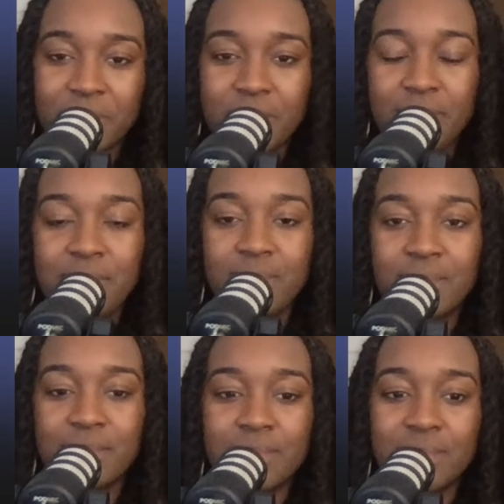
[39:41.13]

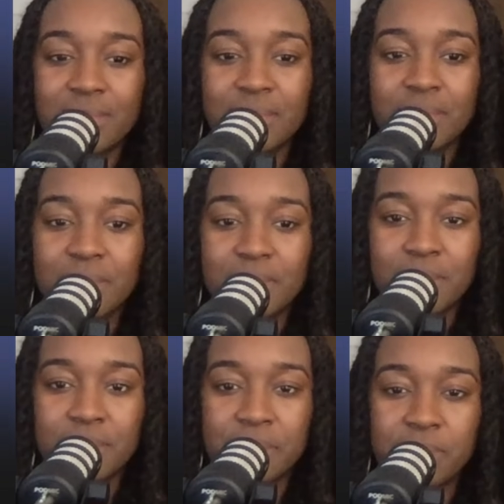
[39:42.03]

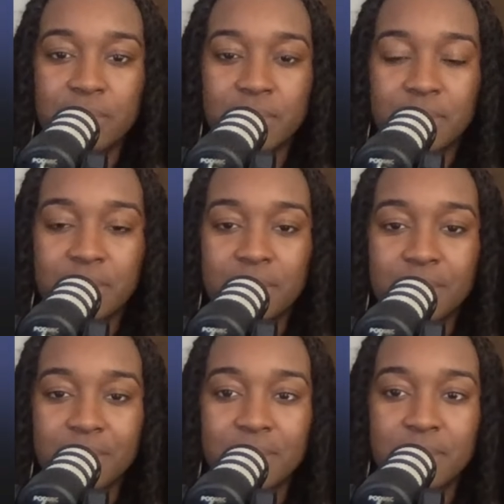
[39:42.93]

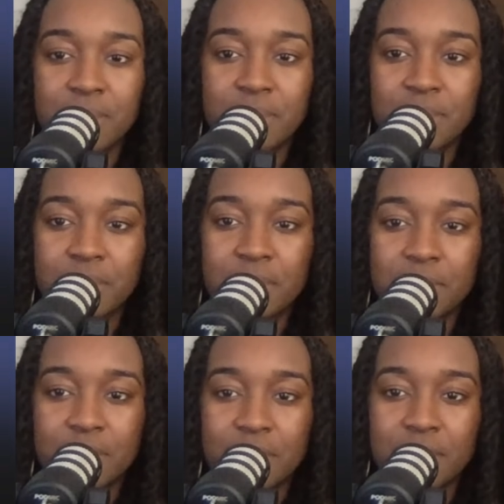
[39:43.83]

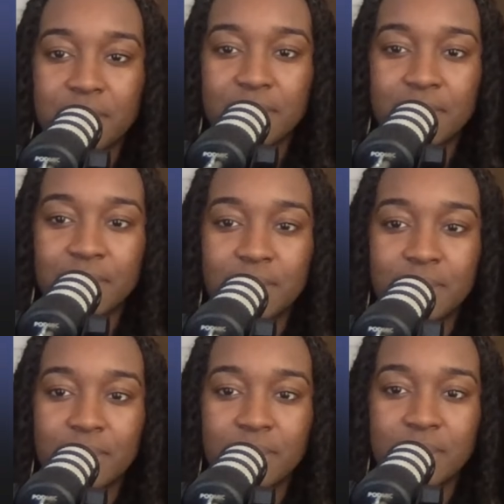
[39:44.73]

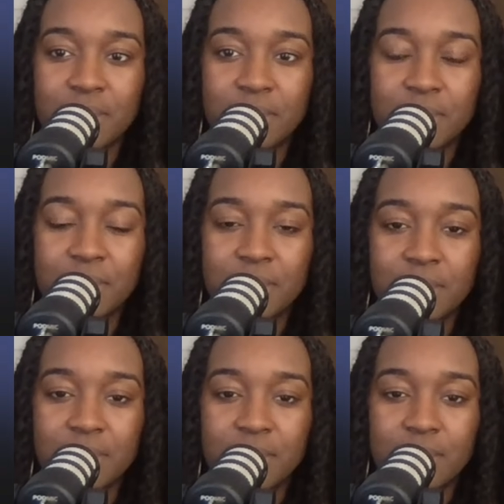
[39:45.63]

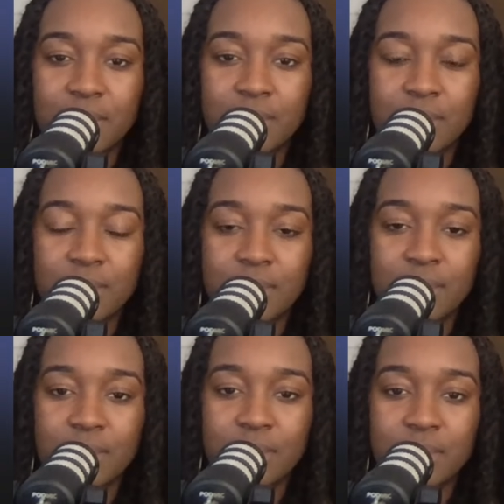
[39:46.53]

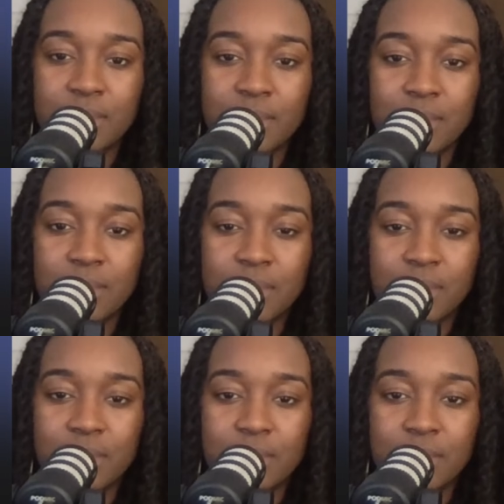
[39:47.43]

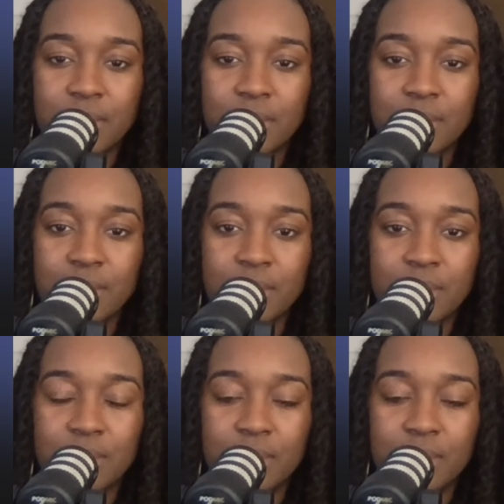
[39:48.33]
(silent)